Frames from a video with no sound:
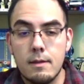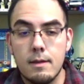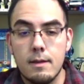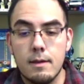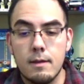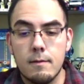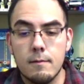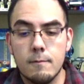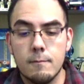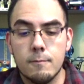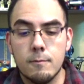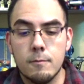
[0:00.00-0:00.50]

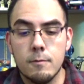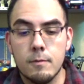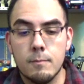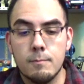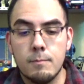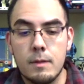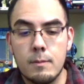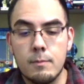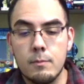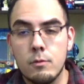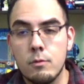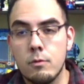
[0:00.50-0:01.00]
And for the
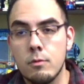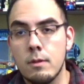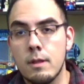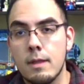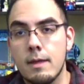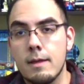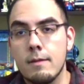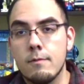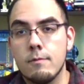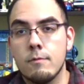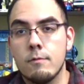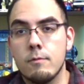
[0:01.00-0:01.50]
people who would
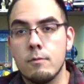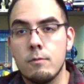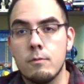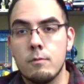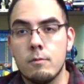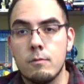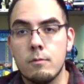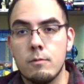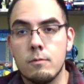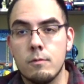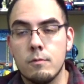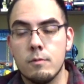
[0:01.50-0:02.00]
like
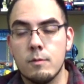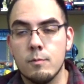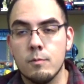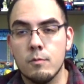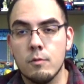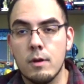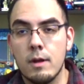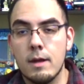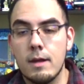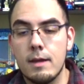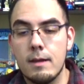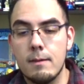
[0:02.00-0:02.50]
to
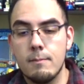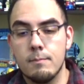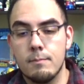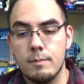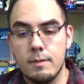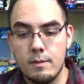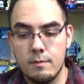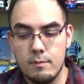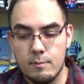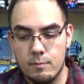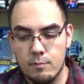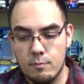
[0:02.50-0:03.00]
subscribe,
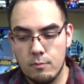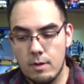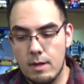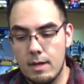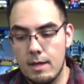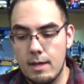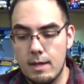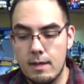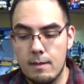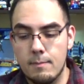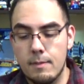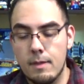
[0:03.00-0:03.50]
please
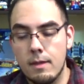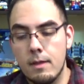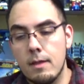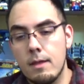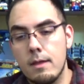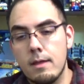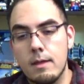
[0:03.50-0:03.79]
subscribe.